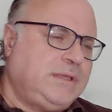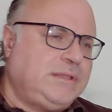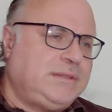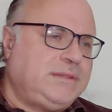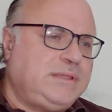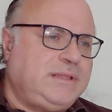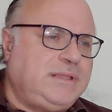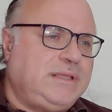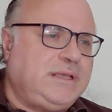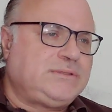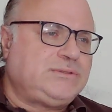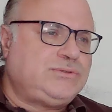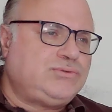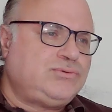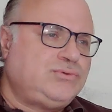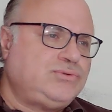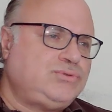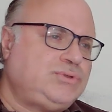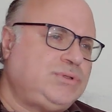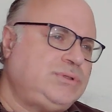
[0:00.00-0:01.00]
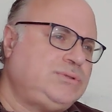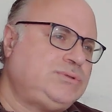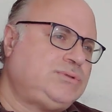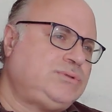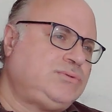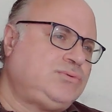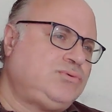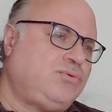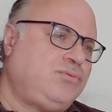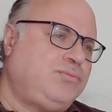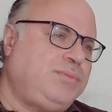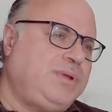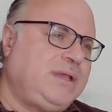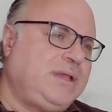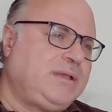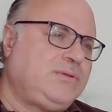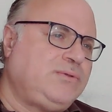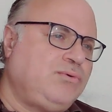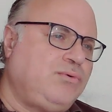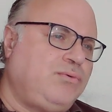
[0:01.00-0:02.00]
The next solution is to
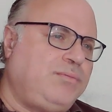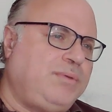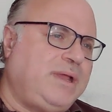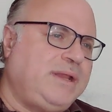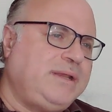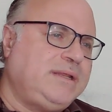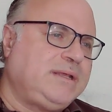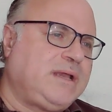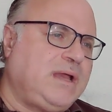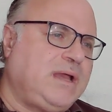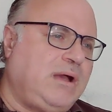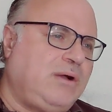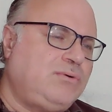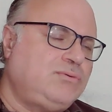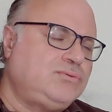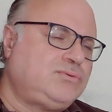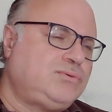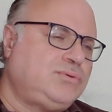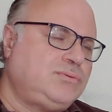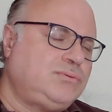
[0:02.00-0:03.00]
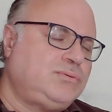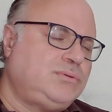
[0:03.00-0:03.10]
make your money count.